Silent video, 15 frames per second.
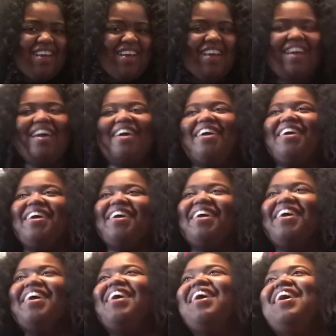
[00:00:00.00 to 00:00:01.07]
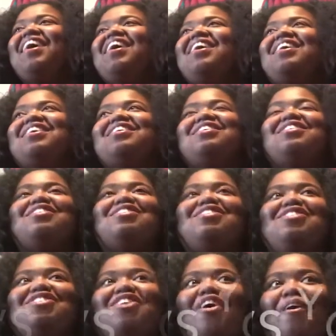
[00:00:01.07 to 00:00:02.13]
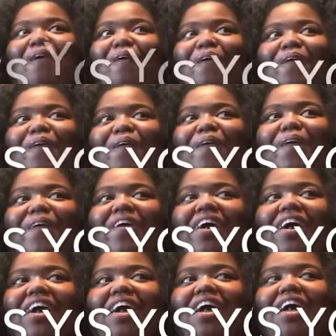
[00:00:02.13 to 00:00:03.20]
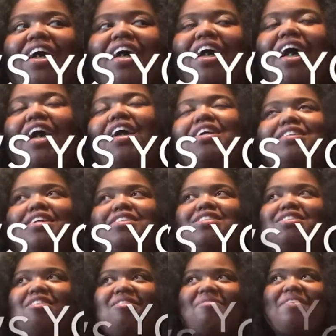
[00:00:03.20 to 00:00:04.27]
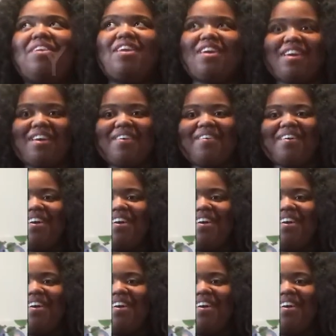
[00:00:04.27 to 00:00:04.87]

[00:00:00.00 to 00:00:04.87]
it. So, I guess I should start running. The